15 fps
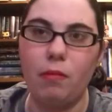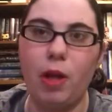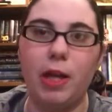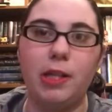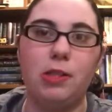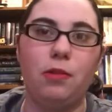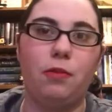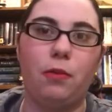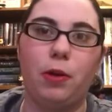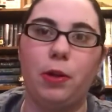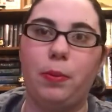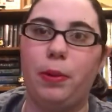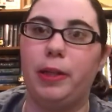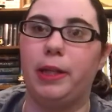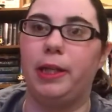It's the 4th
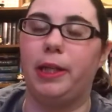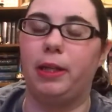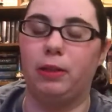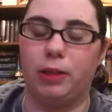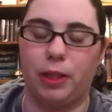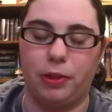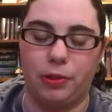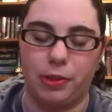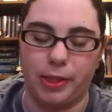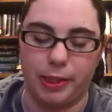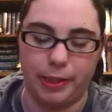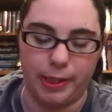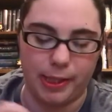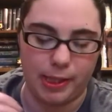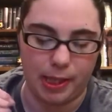book in the Guild Hunter
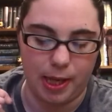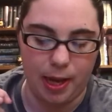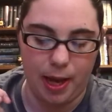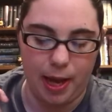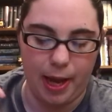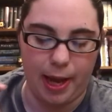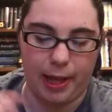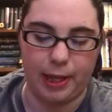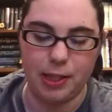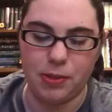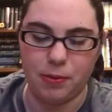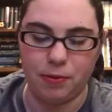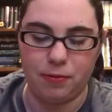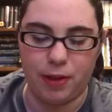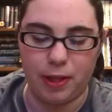series. And this
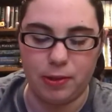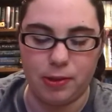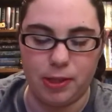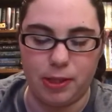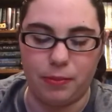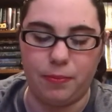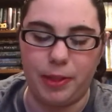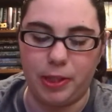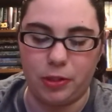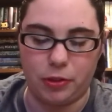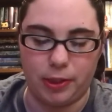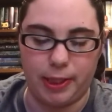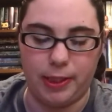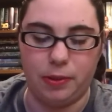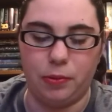one follows
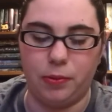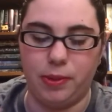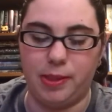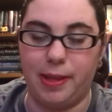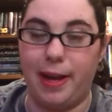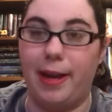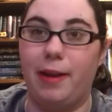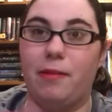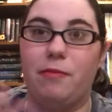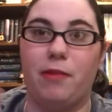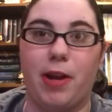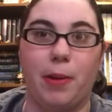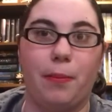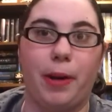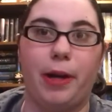Dimitri, who is a
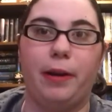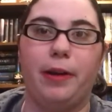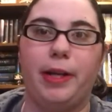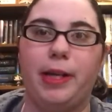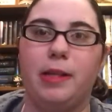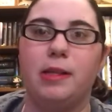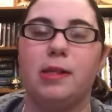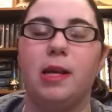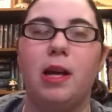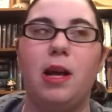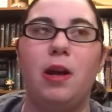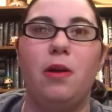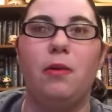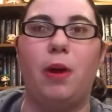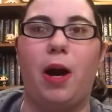vampire. He's
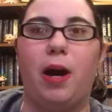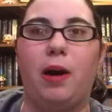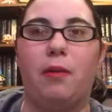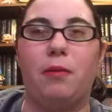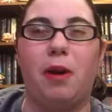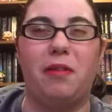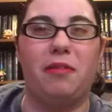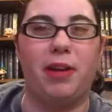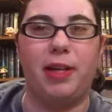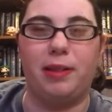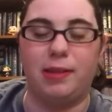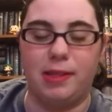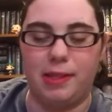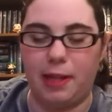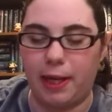
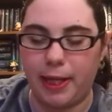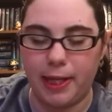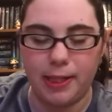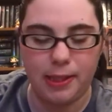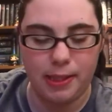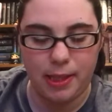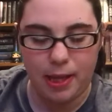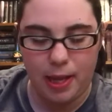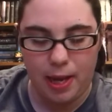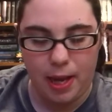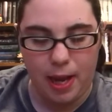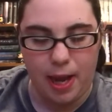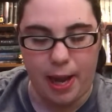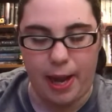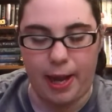Raphael's second.
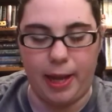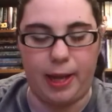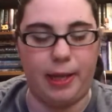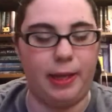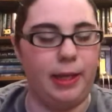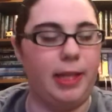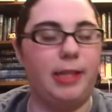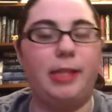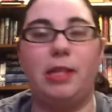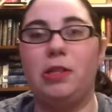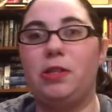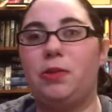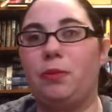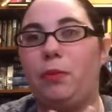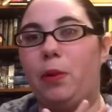And it's
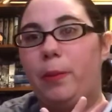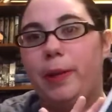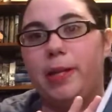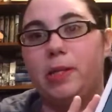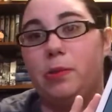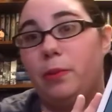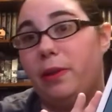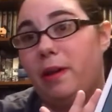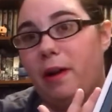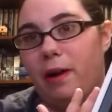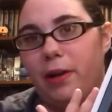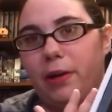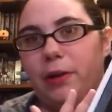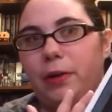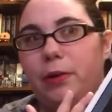his romance with
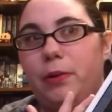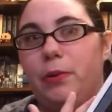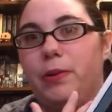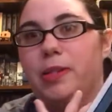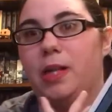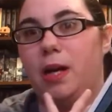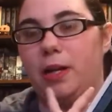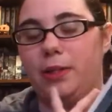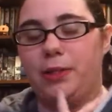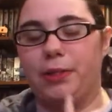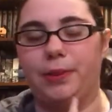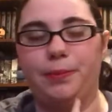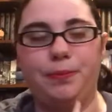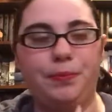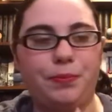Honor, who is a hunter.